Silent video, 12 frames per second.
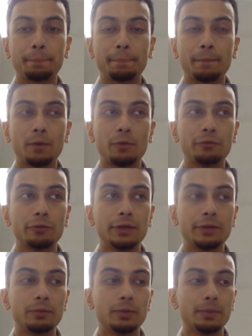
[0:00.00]

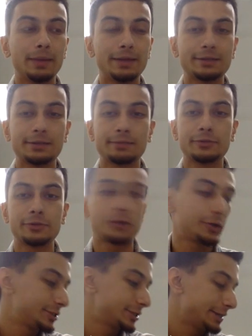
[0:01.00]
Hopefully we'll make some
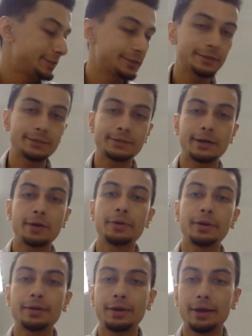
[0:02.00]
short changes around
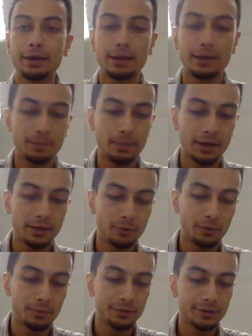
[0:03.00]
it and like make it
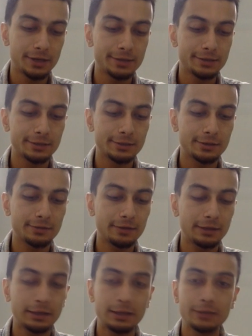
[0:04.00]
more precise and stuff
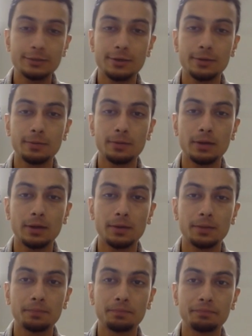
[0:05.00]
like that. So
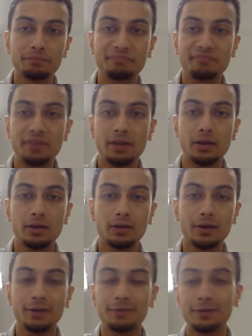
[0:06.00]
yeah,
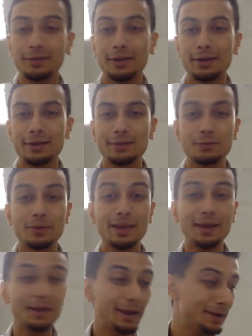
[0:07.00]
kind of like that. It's
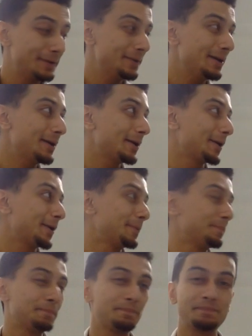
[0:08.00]
weekend, and
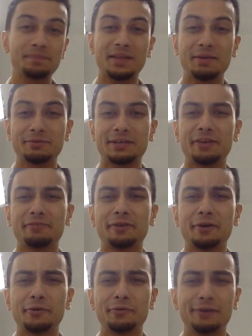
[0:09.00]
it's kind of
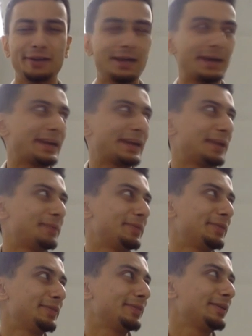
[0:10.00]
hungover. Like I came in,
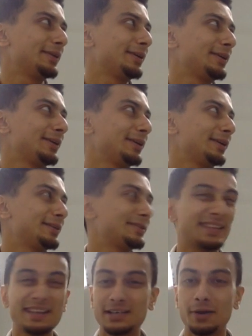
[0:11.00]

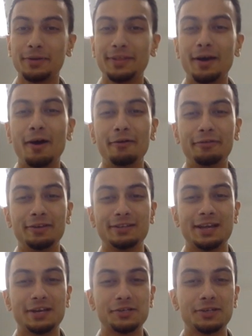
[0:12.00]
sneaked out in the office
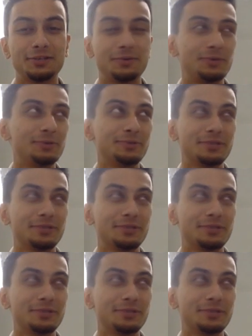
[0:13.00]
actually to use the